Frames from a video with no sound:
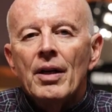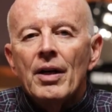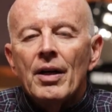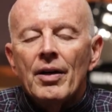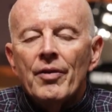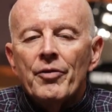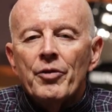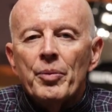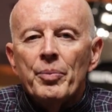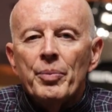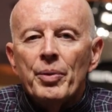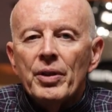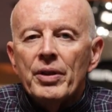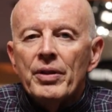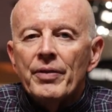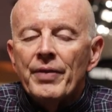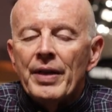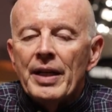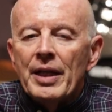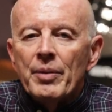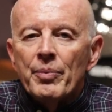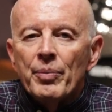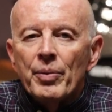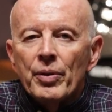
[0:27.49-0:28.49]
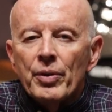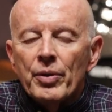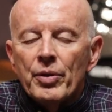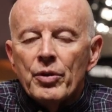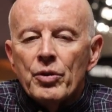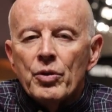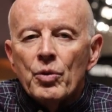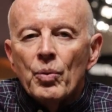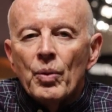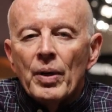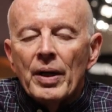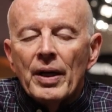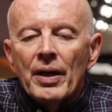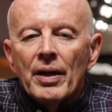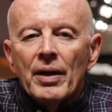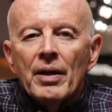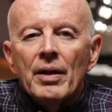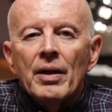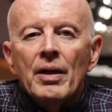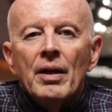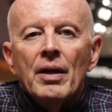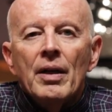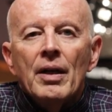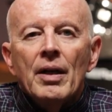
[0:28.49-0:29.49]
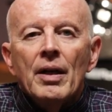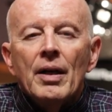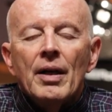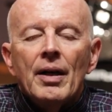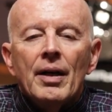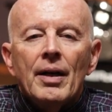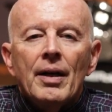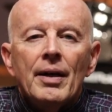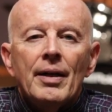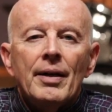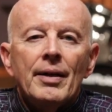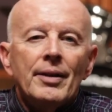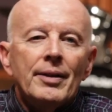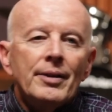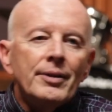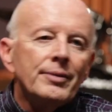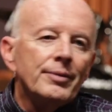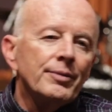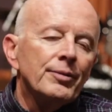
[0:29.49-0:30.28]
of the book of Hebrews, where uh,